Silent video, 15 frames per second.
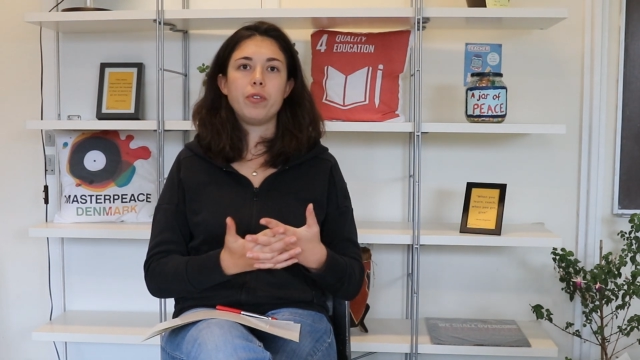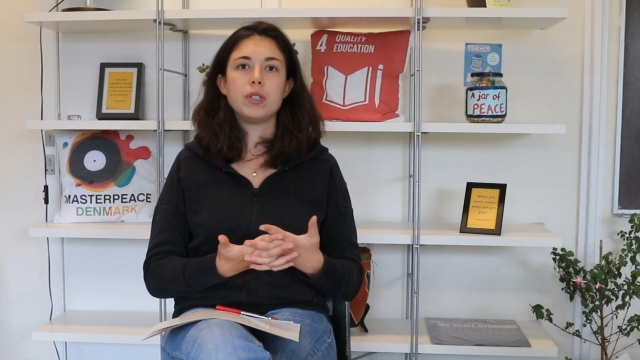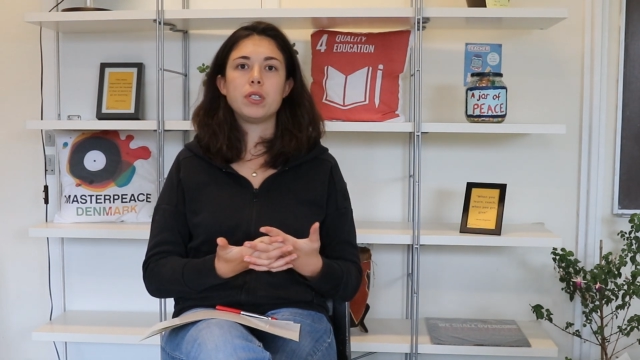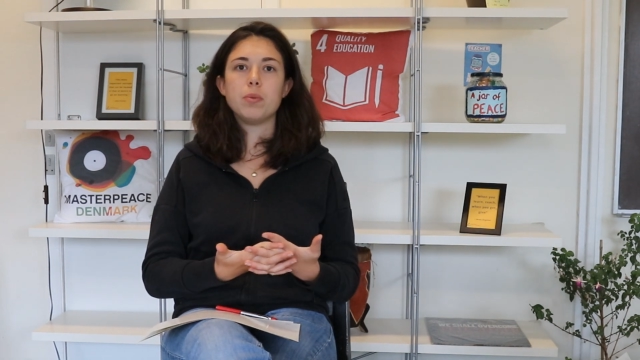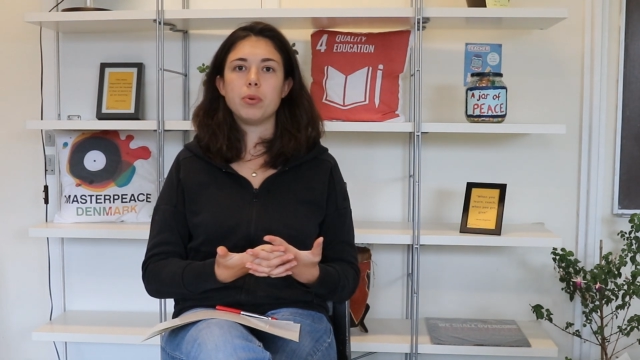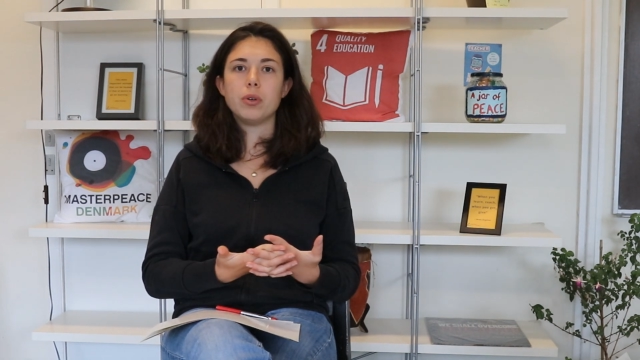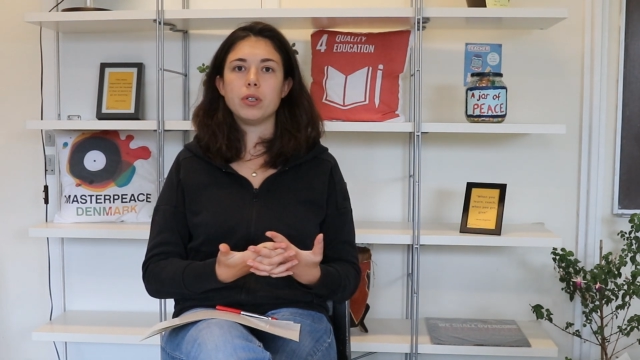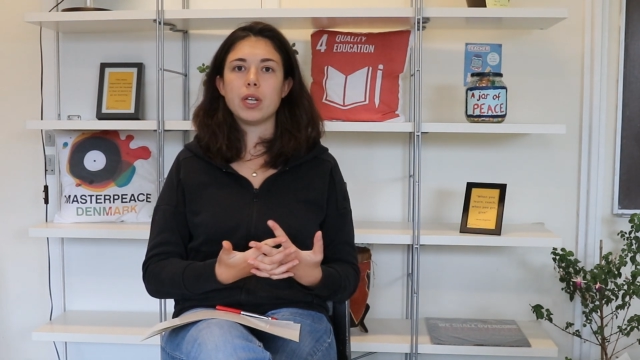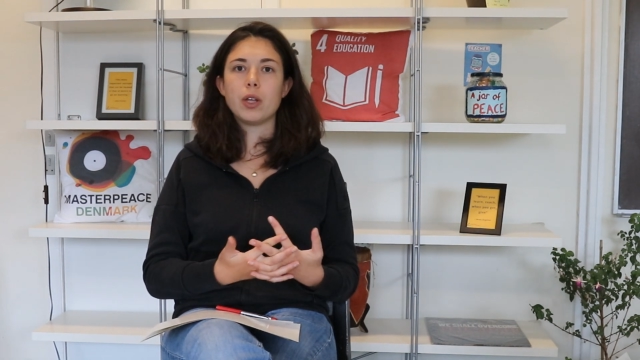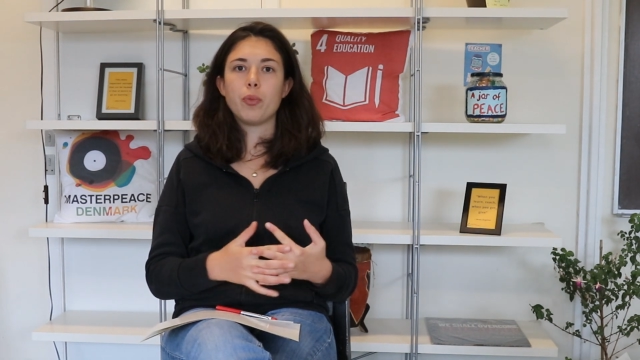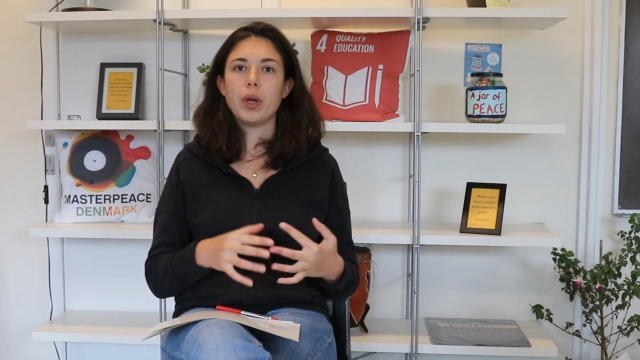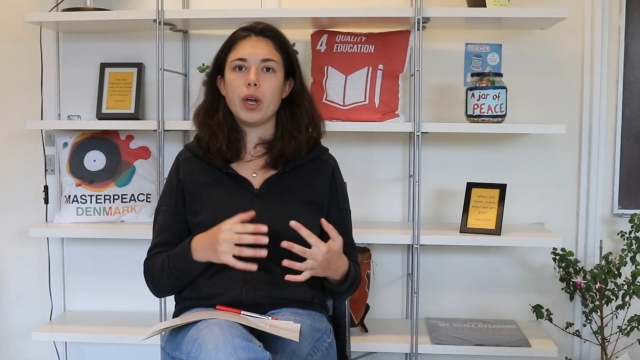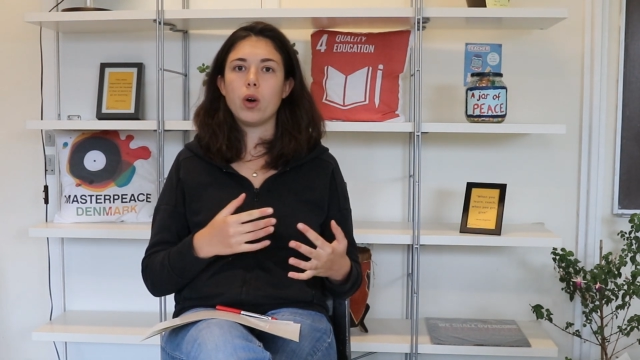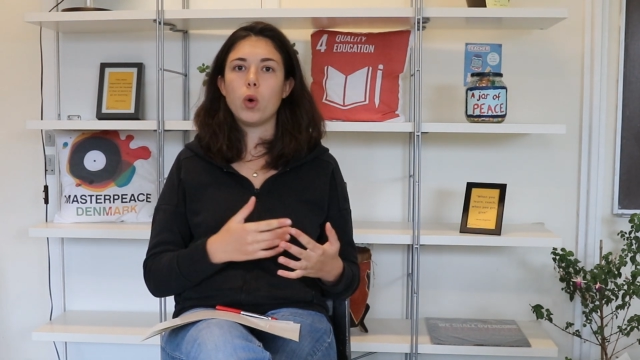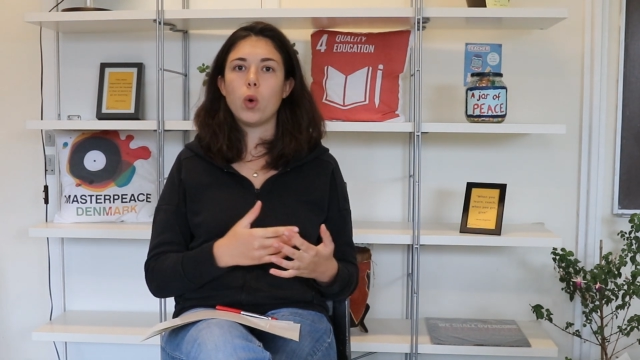visible that
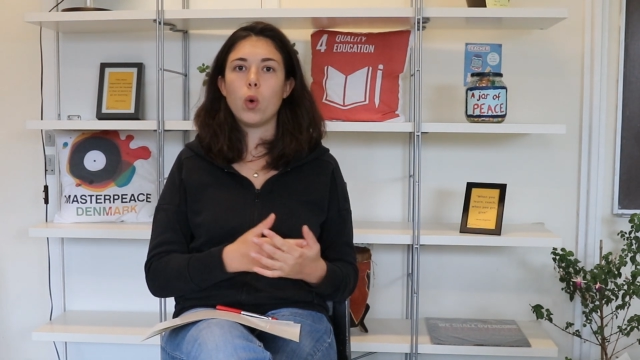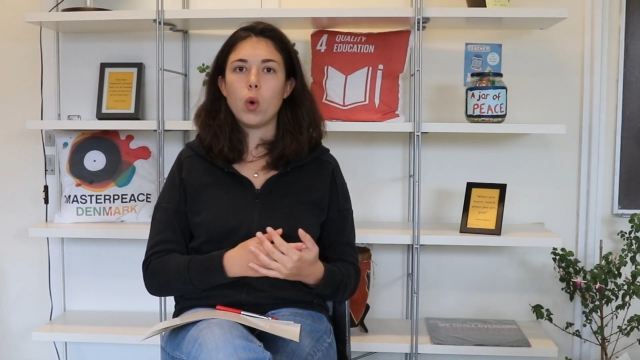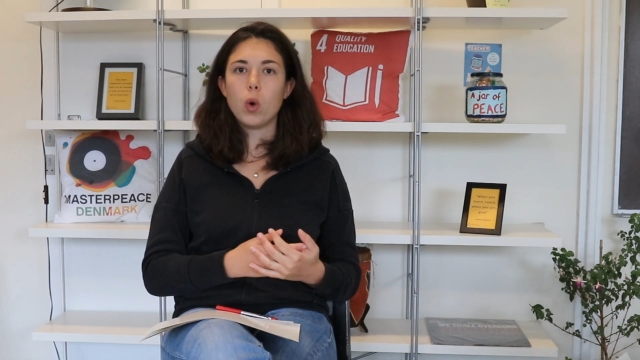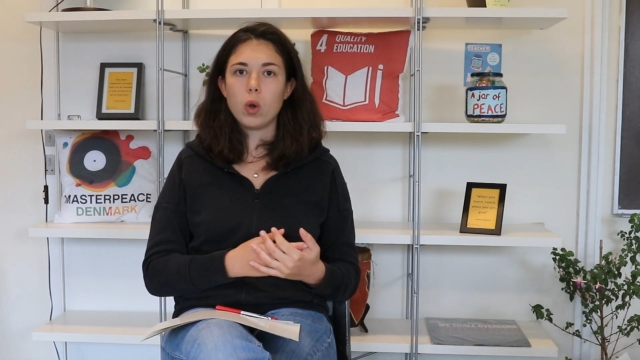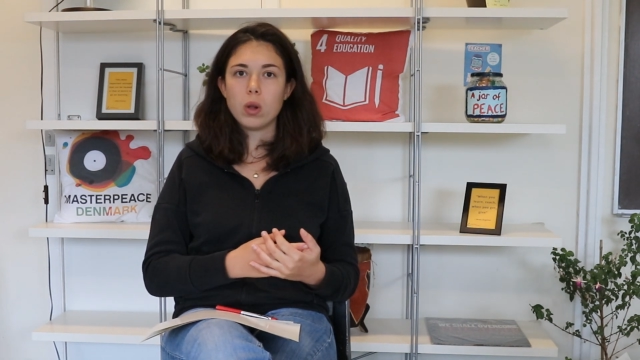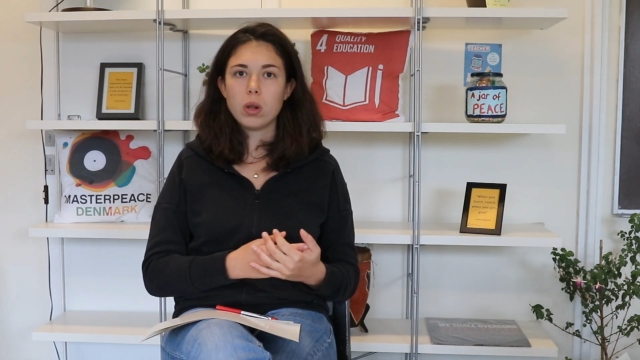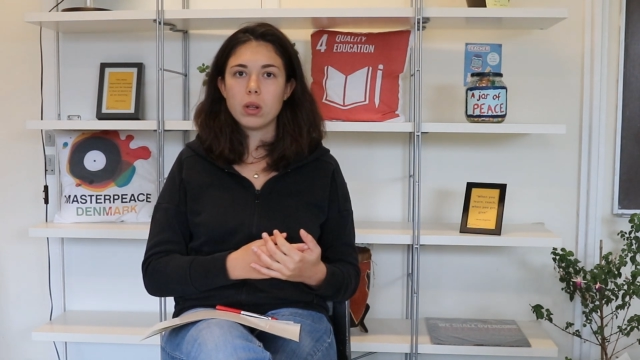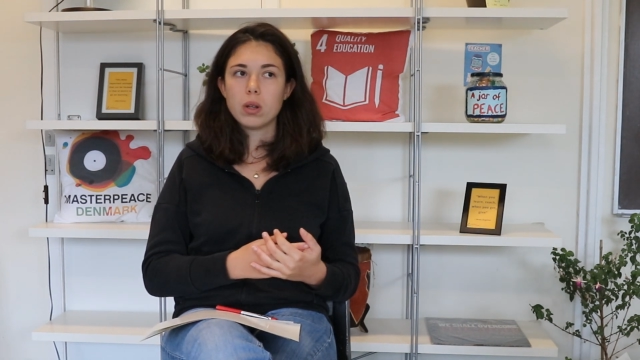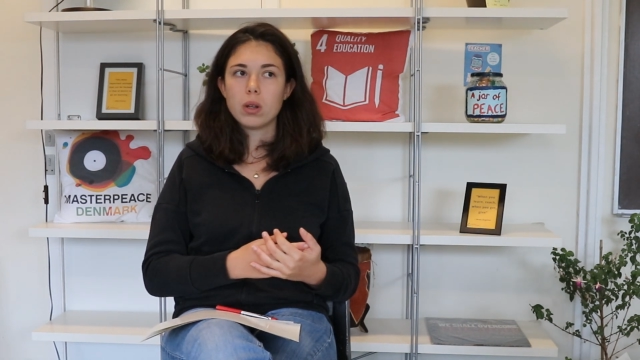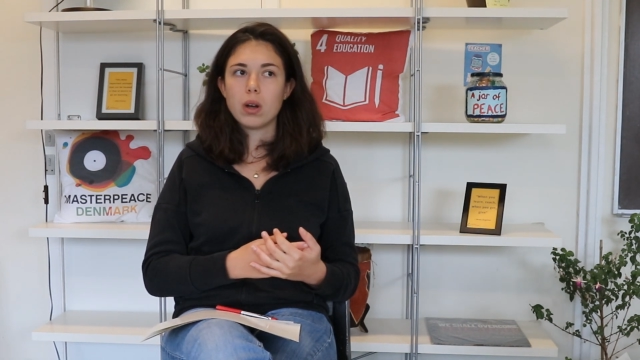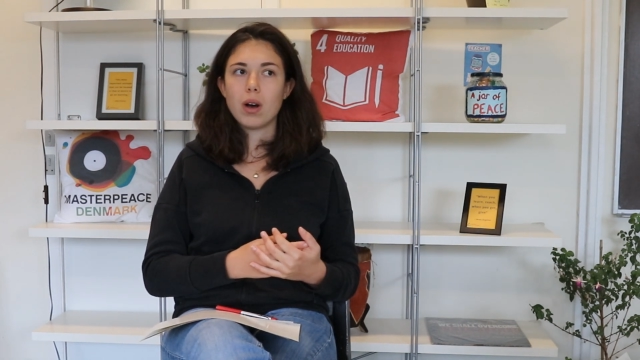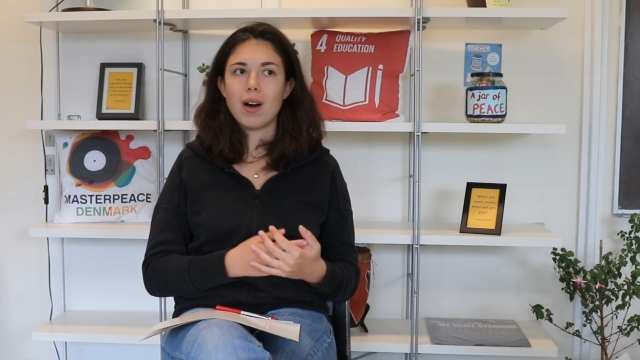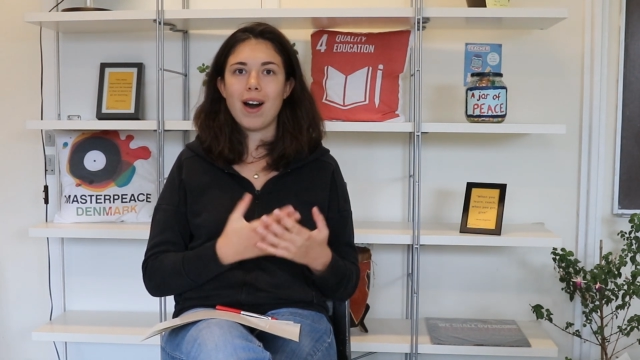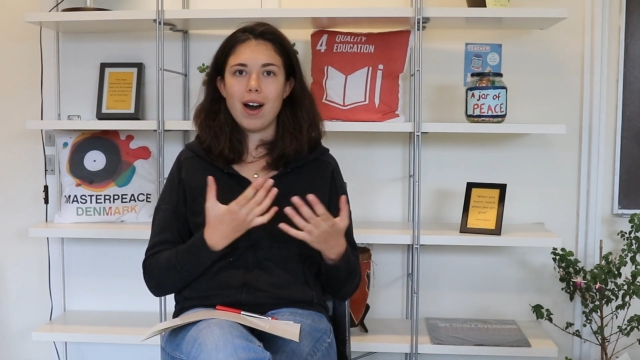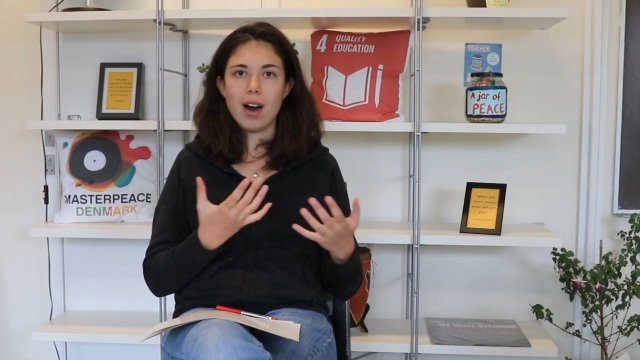we all
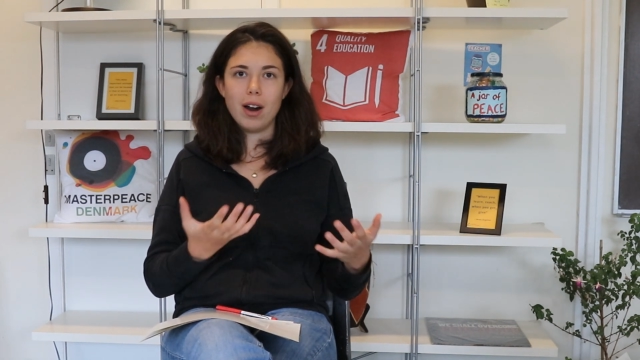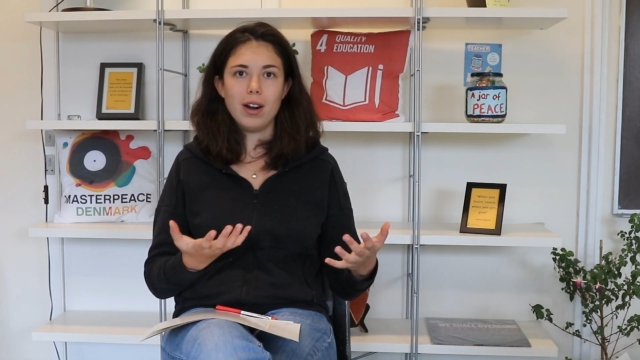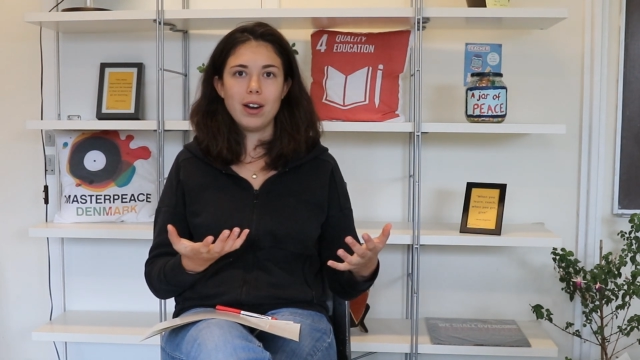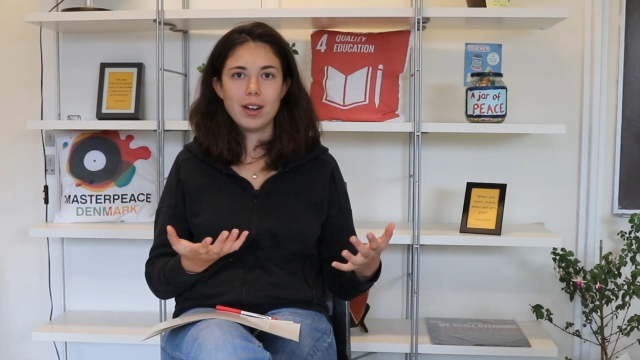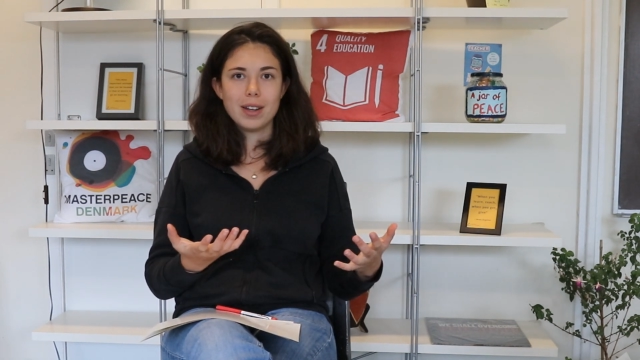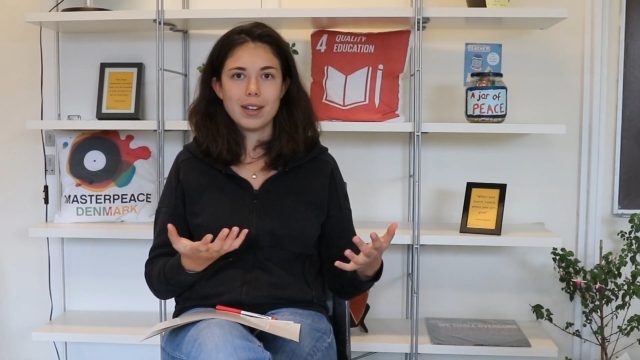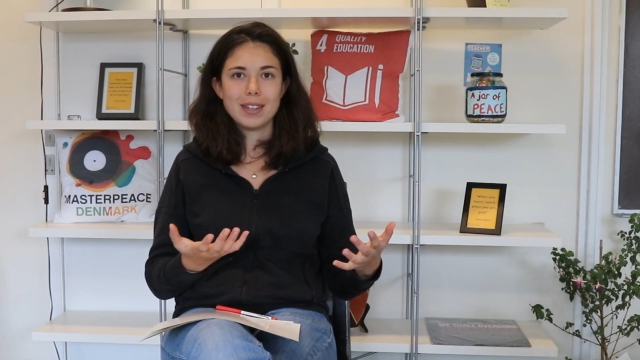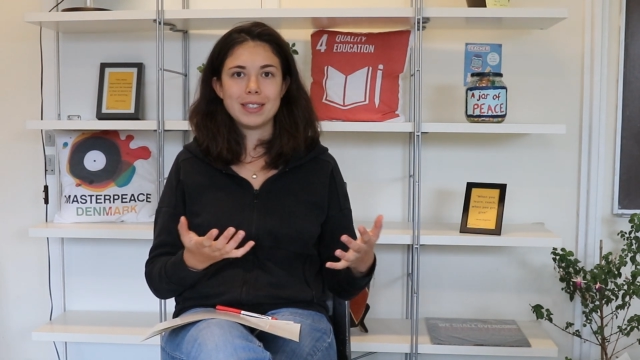are